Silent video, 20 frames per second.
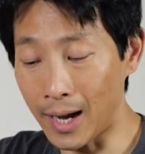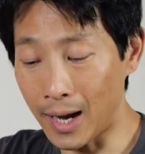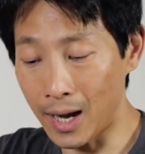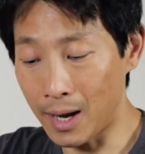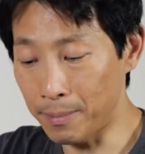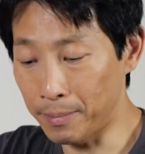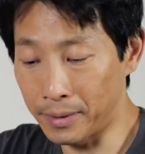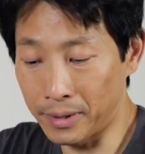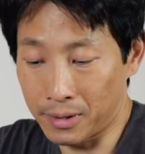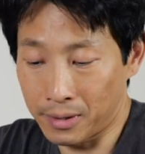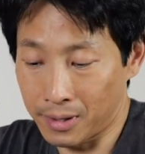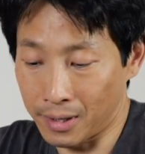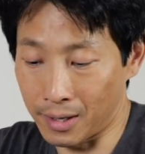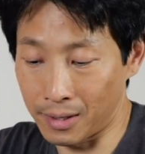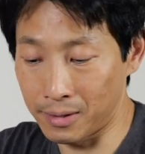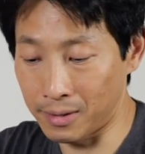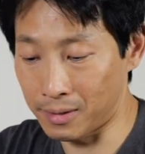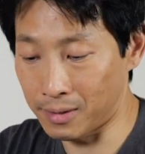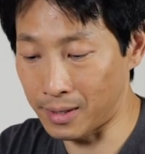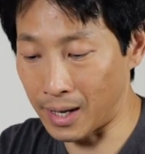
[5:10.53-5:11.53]
app, it
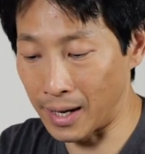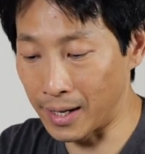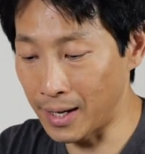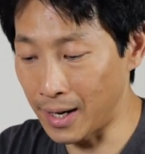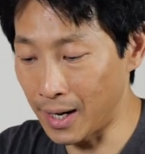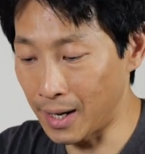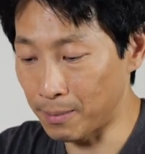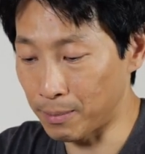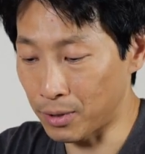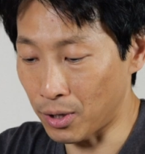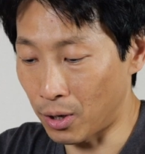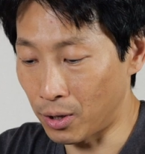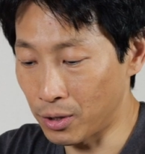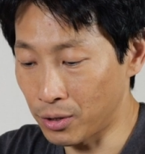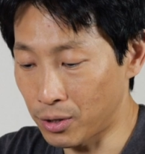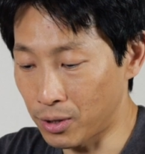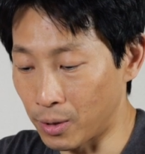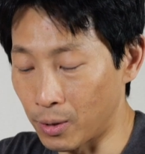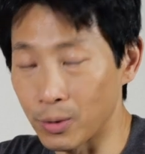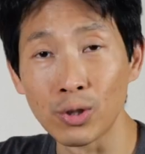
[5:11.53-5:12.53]
says 10 amps
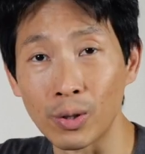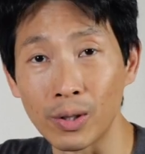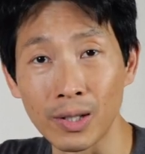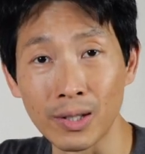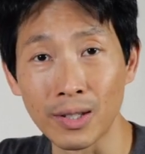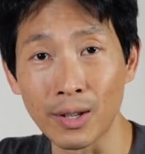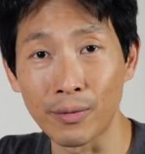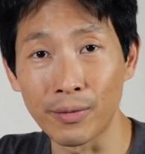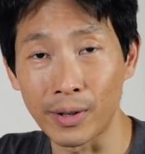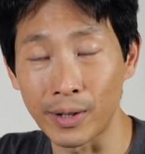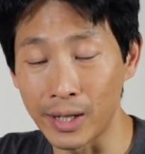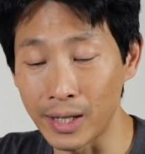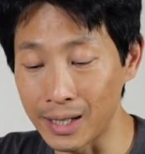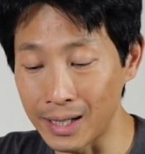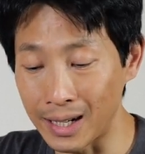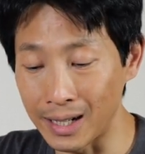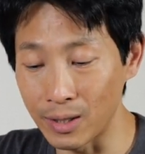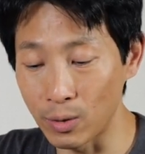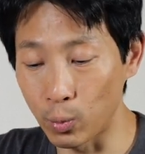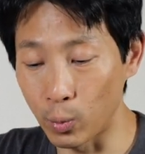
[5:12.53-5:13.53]
also. So this is a very
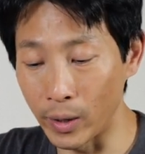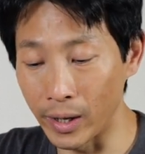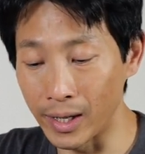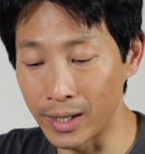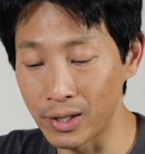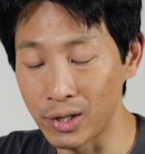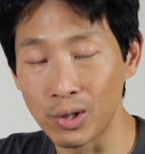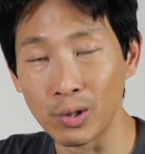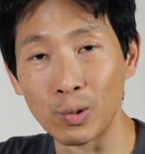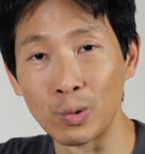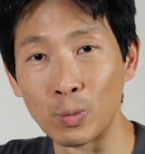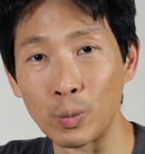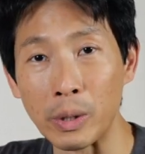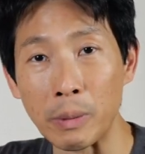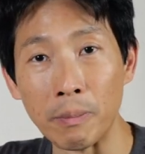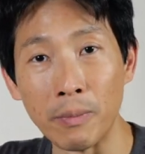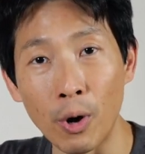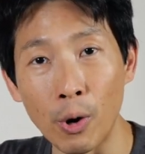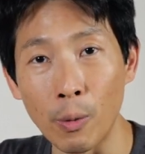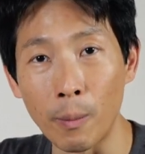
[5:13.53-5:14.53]
nice way to
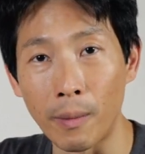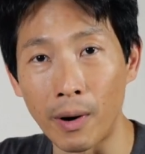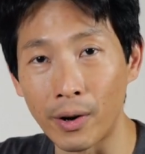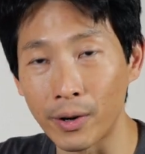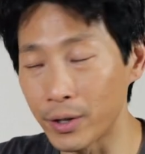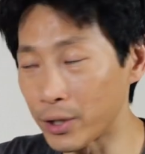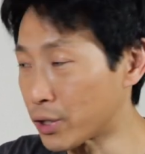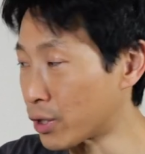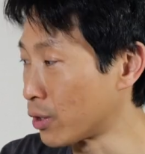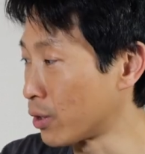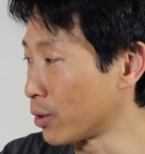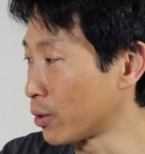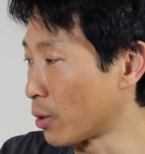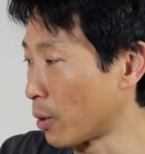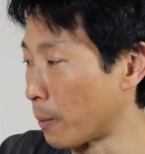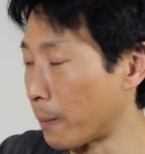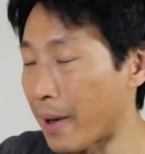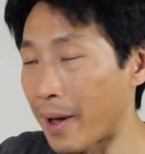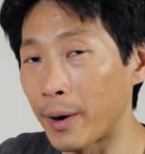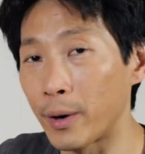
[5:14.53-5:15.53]
remote monitor your
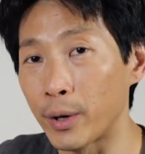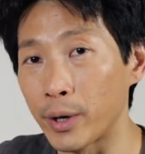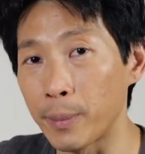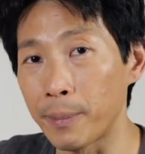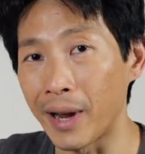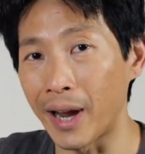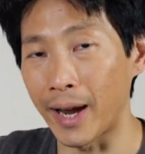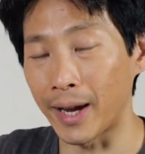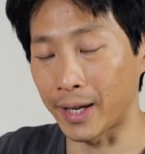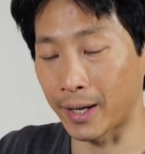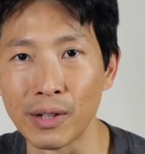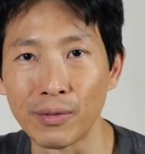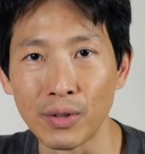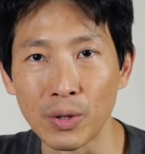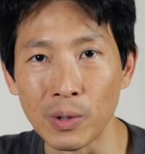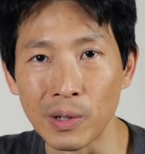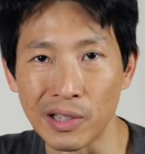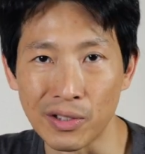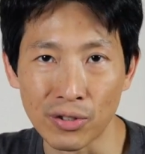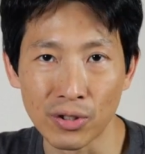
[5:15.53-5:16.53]
battery pack. If
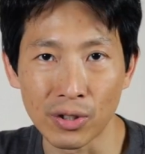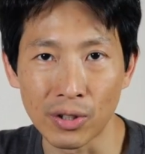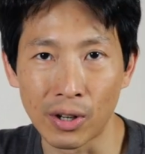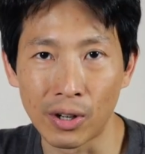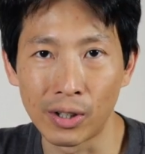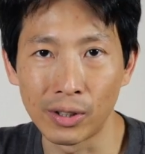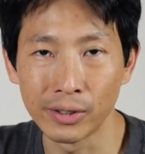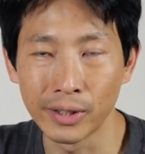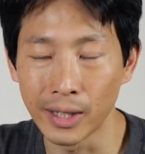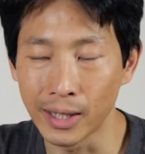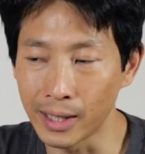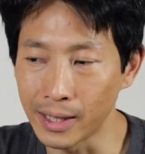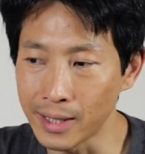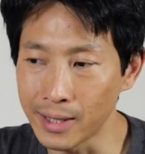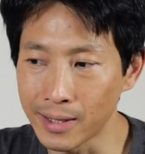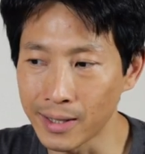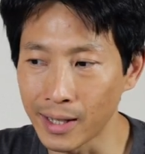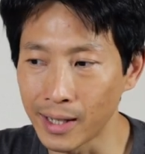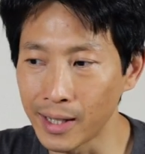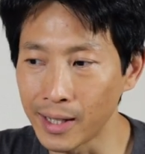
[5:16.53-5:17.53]
you installed it, let's
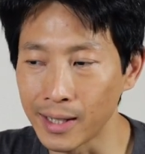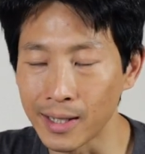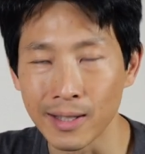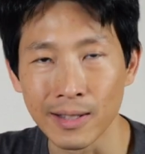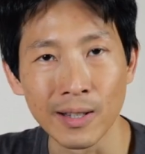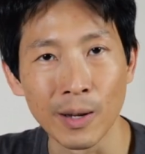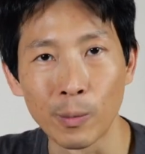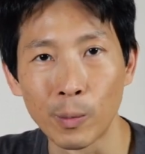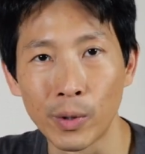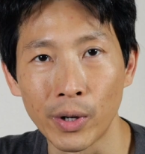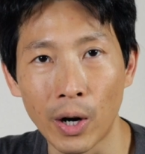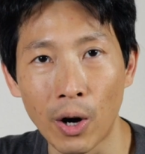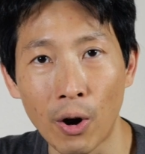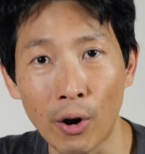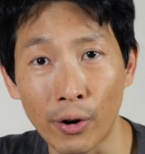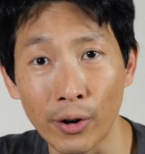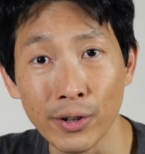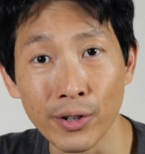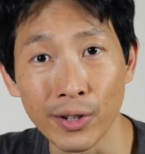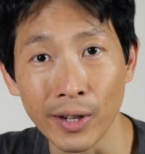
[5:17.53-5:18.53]
say in somewhere
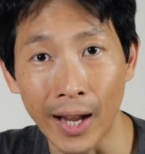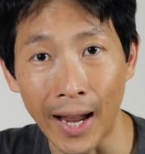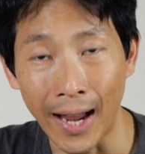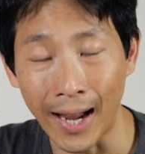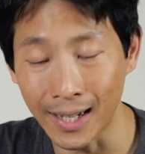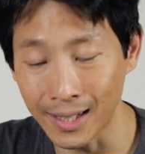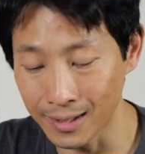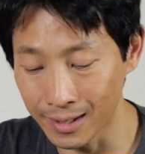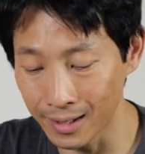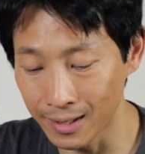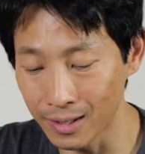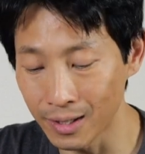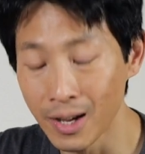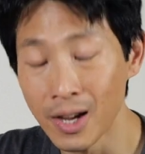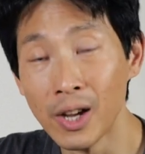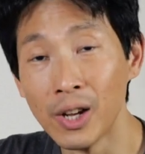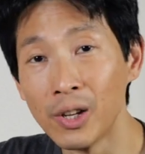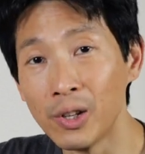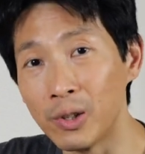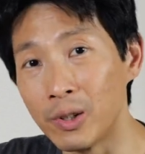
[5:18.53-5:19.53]
hard to access,
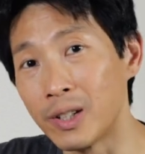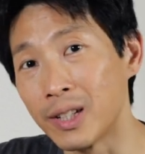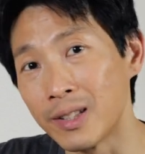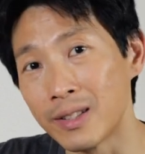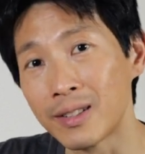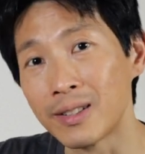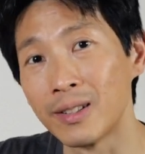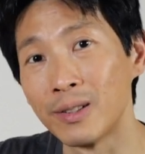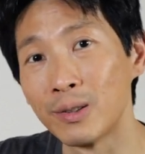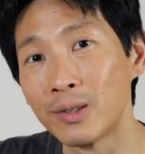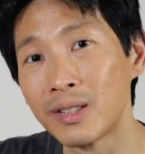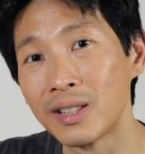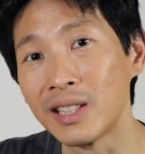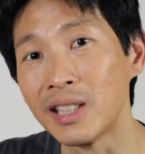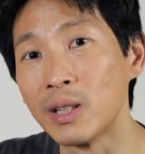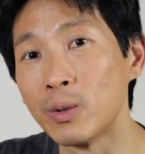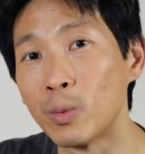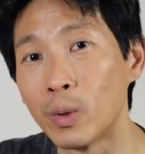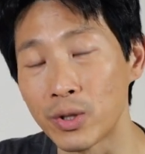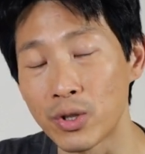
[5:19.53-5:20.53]
you can still
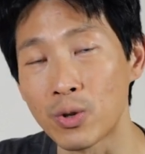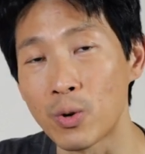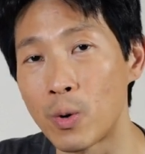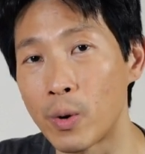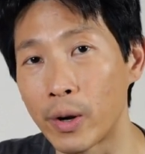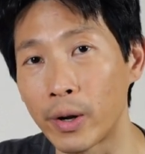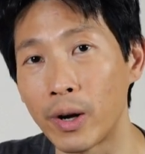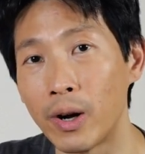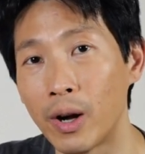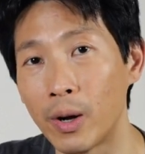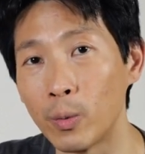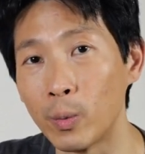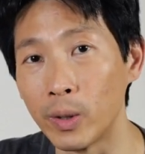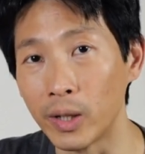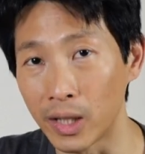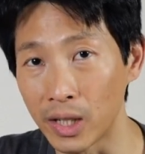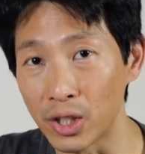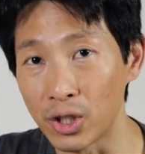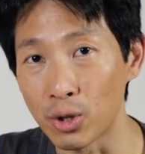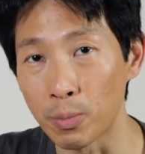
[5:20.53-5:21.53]
see what's going on with
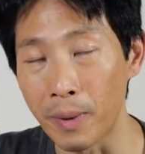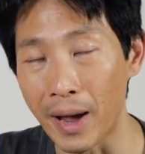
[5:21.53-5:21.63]
each